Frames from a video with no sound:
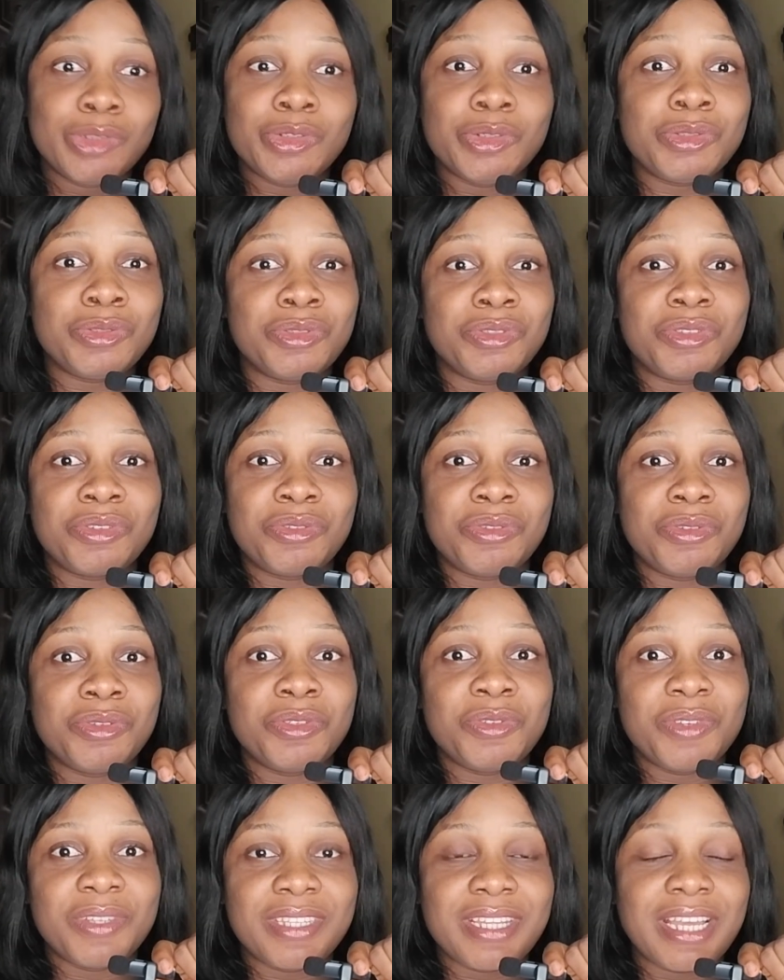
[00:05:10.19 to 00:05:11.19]
just
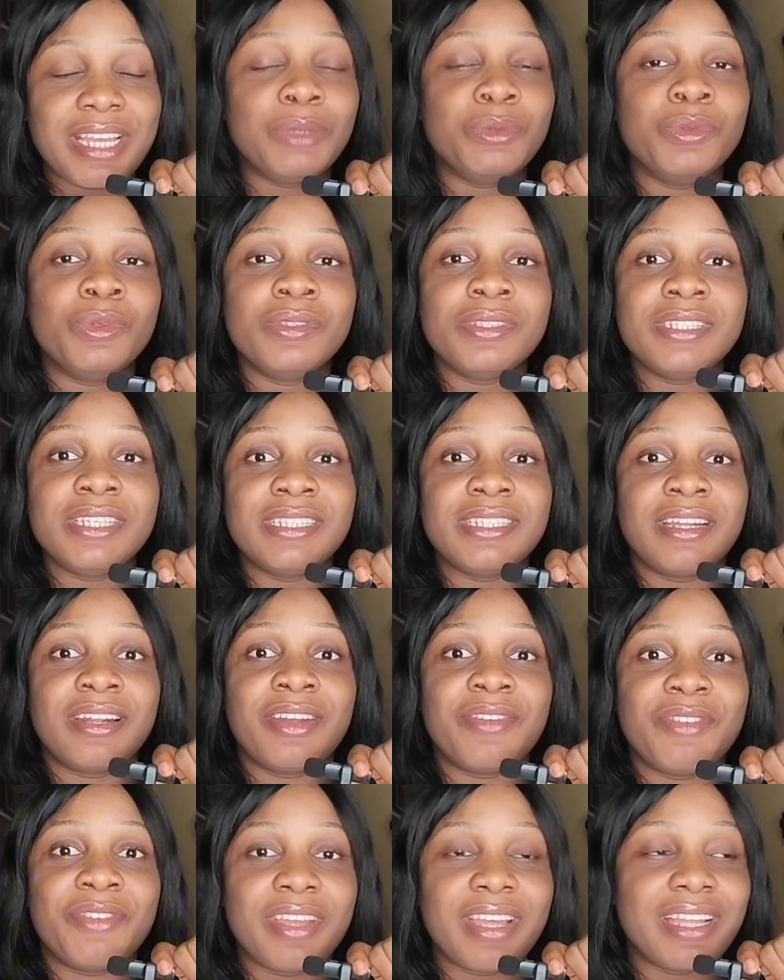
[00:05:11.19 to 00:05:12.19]
scroll Twitter, you know, see
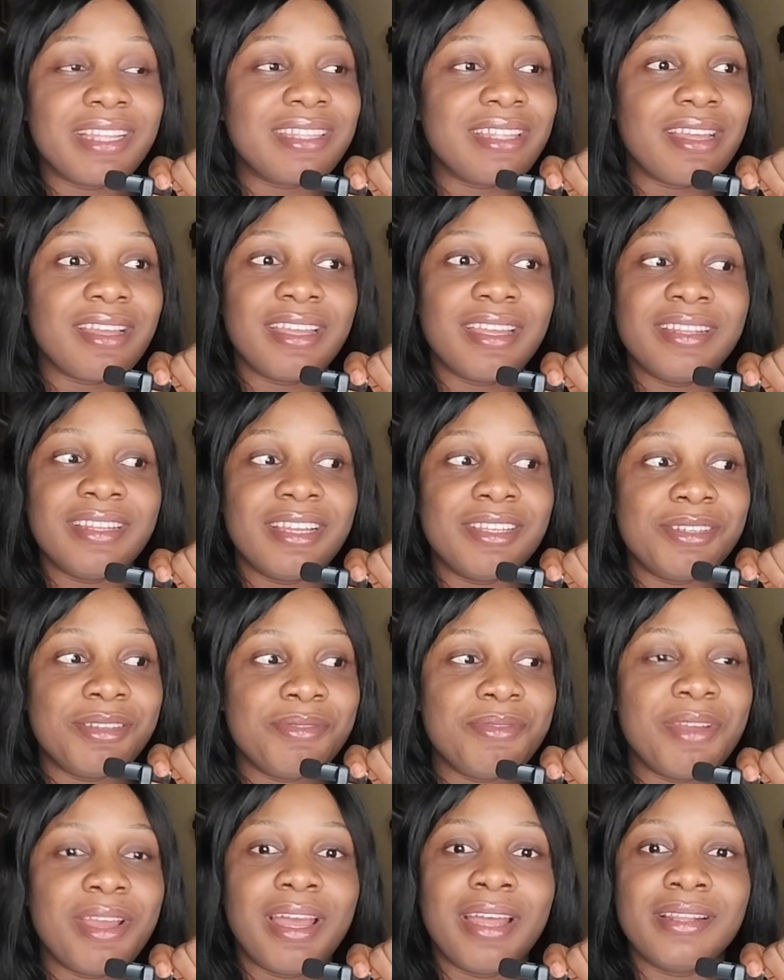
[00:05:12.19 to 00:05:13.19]
South Africa tagging
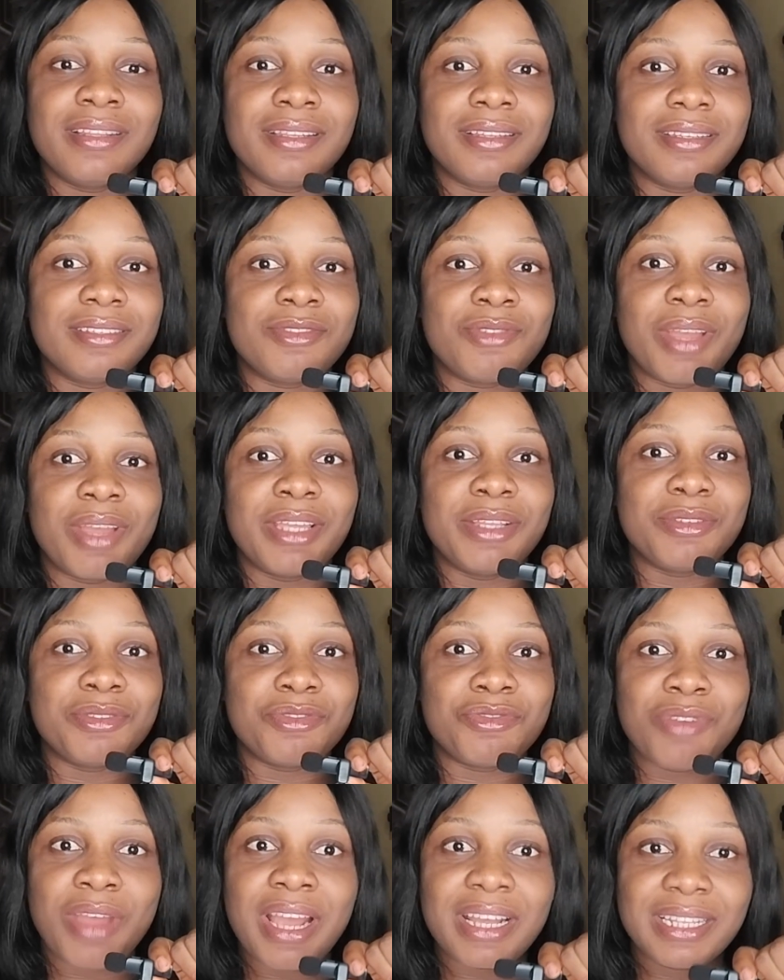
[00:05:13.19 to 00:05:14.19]
Nigeria and trying
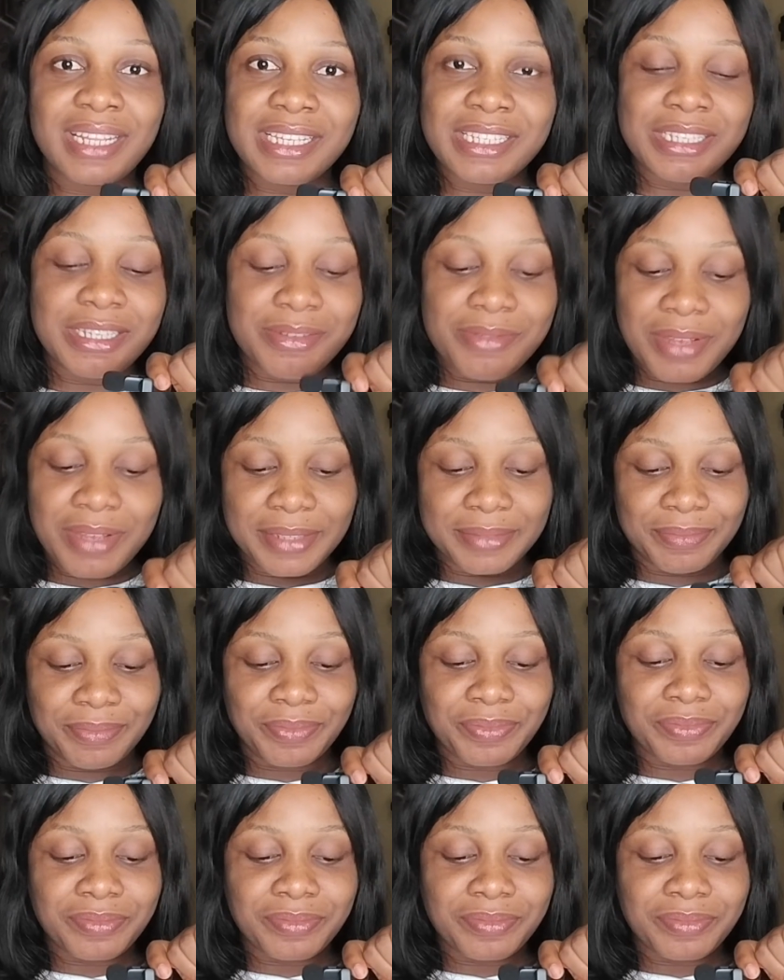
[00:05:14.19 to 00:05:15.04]
to drag Nigeria.